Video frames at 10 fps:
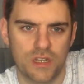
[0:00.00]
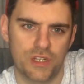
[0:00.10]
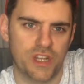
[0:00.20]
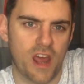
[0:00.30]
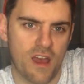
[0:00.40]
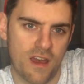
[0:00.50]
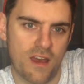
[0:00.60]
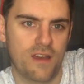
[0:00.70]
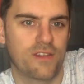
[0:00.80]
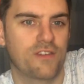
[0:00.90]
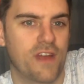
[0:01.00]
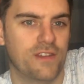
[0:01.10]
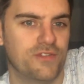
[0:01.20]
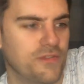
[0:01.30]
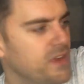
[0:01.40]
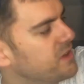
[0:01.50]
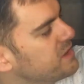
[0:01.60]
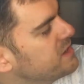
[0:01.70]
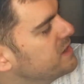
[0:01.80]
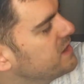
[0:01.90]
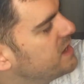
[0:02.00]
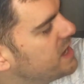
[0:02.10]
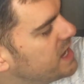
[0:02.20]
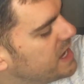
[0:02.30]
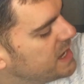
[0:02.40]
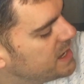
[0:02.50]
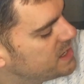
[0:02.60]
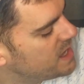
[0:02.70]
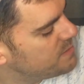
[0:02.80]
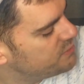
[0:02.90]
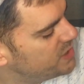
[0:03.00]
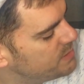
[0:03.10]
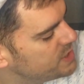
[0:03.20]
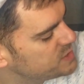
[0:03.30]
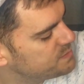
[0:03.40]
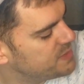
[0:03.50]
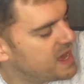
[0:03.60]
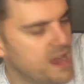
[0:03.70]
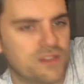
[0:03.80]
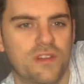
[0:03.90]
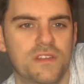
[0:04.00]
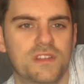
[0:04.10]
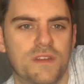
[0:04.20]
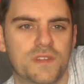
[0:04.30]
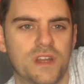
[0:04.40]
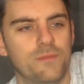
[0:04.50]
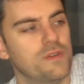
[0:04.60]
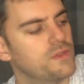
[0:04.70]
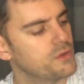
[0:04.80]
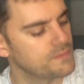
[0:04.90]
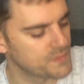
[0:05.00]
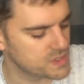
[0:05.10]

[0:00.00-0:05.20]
Ta-da! The grand reveal. I'm pretty much packed. All this stuff's kind of moved though.